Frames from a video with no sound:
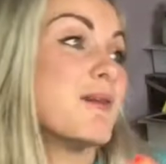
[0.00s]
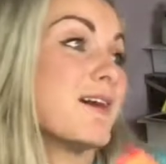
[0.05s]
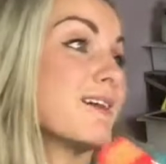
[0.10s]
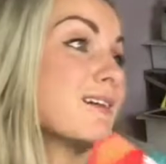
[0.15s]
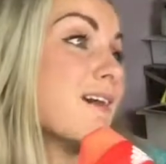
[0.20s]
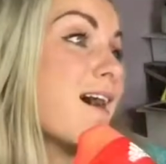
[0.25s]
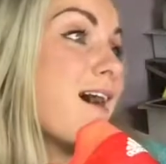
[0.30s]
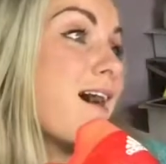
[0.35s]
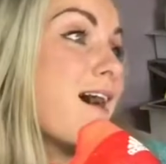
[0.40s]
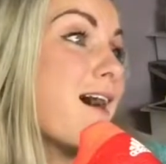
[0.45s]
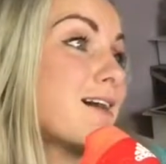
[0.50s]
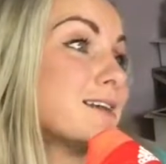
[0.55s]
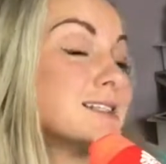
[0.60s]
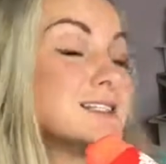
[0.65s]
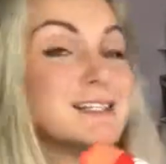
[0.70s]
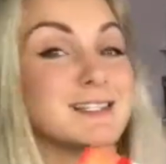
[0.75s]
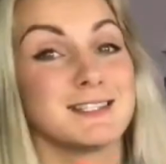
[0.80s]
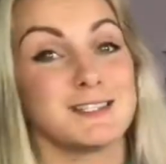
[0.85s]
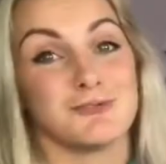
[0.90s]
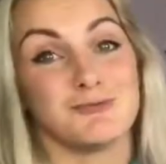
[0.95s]
my God, I
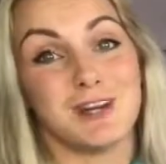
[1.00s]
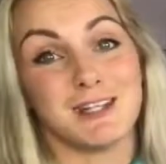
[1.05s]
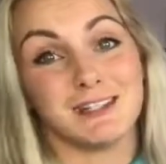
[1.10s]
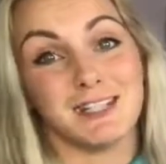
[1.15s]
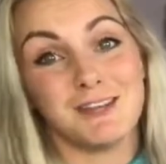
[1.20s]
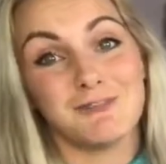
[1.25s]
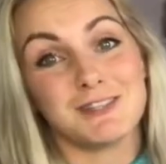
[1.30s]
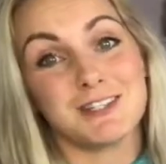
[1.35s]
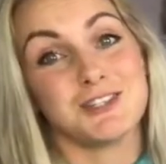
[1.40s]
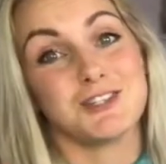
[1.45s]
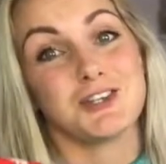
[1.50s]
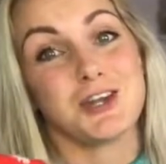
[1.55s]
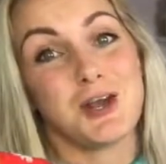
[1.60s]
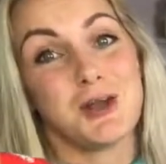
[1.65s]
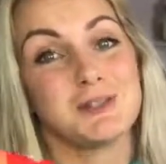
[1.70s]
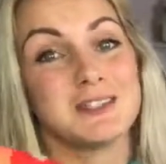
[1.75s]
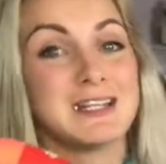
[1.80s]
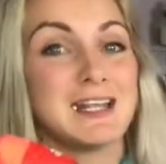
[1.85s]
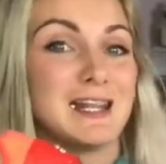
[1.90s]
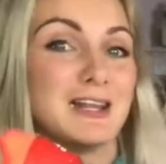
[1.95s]
need some red lifting
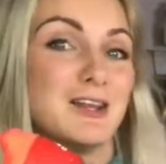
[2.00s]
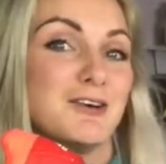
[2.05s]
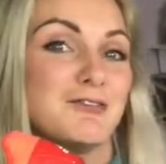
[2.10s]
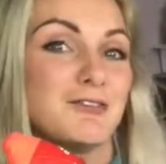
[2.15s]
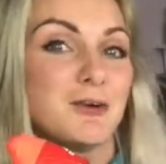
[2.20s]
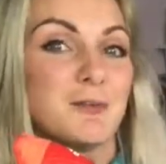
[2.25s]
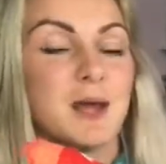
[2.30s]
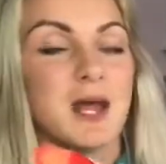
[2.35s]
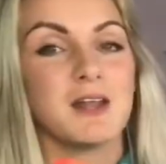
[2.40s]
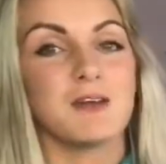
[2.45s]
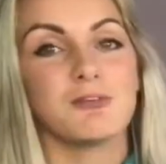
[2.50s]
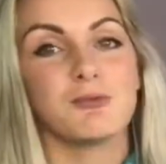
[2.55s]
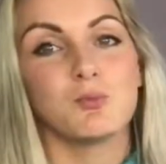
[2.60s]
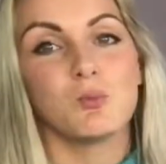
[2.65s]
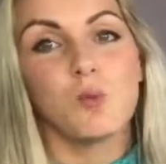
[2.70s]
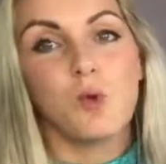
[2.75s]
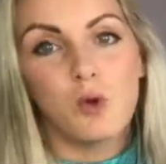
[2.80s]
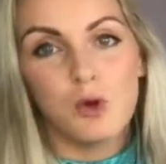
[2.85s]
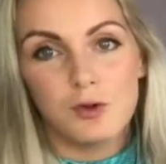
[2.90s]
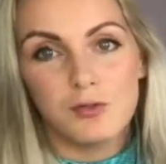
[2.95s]
shoes, and I love them, and I've
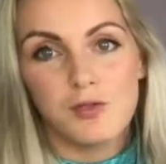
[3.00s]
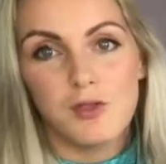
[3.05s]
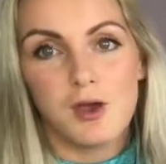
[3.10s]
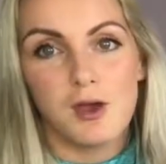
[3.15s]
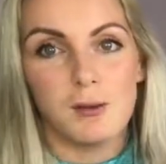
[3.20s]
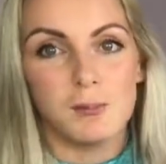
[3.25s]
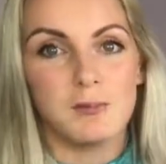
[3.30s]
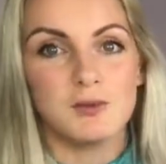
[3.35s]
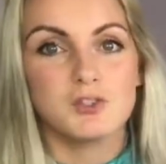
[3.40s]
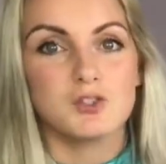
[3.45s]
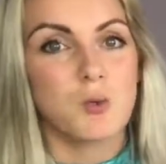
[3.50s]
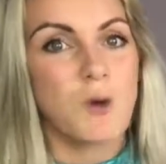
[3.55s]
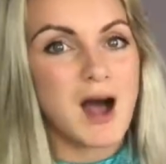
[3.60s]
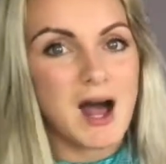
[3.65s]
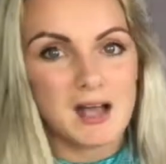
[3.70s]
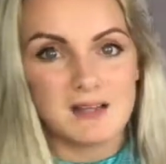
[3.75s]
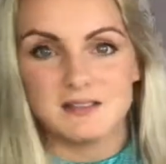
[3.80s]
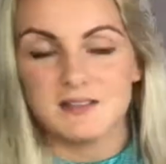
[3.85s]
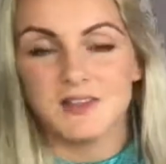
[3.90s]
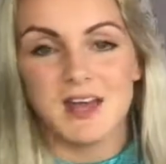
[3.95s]
worn them
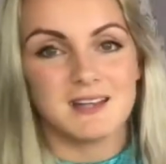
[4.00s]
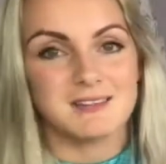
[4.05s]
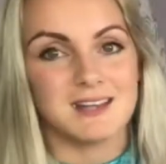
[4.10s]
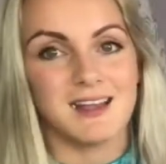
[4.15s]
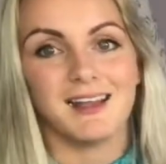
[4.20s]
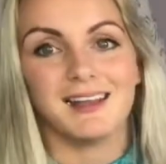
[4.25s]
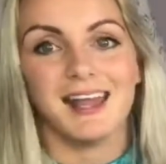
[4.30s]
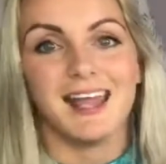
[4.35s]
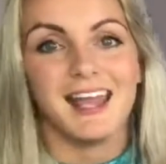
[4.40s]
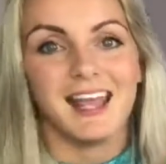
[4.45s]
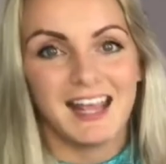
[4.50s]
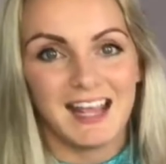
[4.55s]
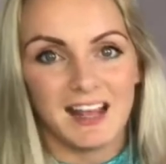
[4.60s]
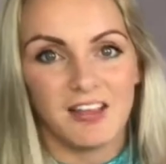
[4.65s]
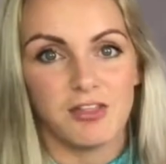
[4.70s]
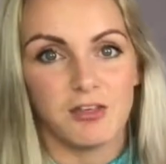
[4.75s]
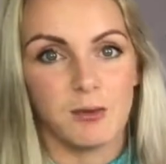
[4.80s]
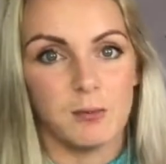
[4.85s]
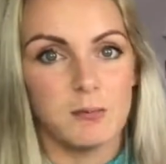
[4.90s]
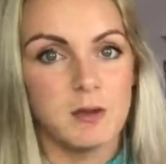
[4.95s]
twice, and that is it, and I
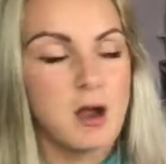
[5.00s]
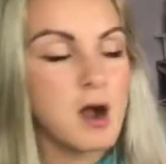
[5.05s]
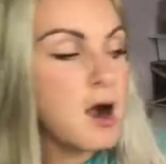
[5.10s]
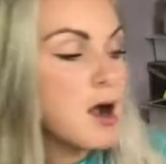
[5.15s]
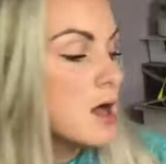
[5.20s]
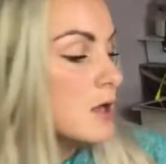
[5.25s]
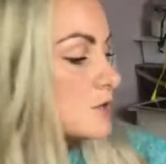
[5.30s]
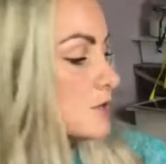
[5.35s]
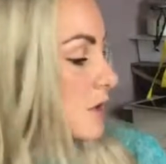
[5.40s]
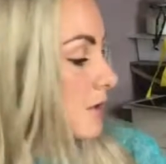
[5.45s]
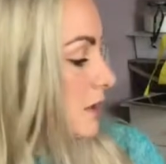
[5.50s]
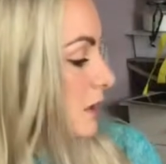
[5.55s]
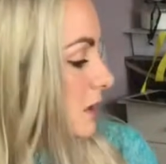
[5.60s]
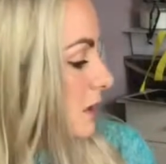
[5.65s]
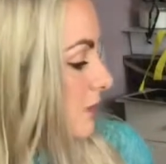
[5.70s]
hate them. So they